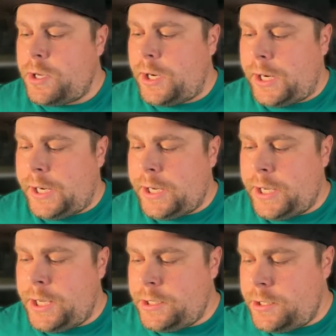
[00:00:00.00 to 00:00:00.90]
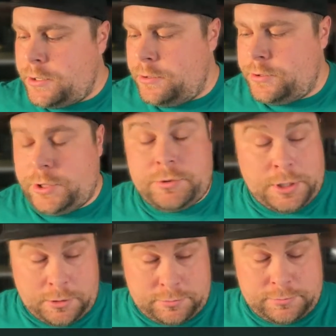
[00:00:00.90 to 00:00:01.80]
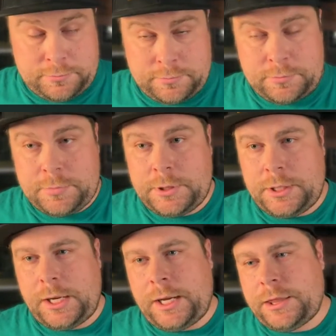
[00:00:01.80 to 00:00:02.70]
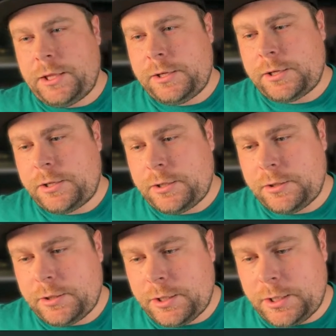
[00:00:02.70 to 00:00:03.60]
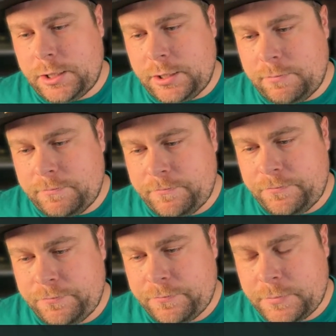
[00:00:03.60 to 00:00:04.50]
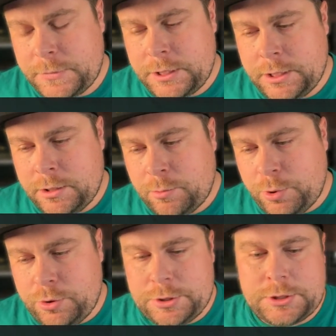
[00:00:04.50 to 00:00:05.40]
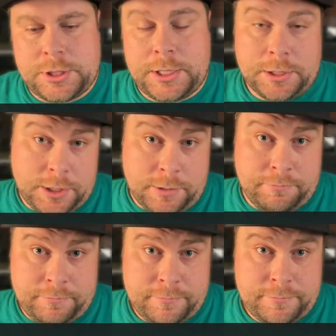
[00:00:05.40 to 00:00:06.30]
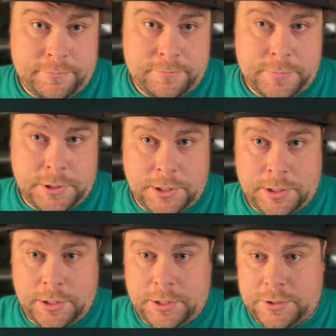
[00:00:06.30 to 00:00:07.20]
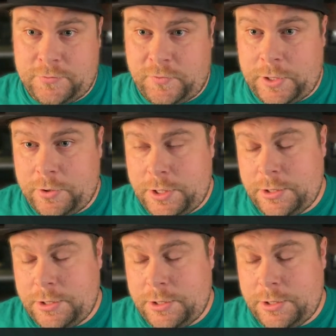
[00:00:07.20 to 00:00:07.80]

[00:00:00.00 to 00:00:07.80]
I don't know. I think Putin's not dumb. And I think it's very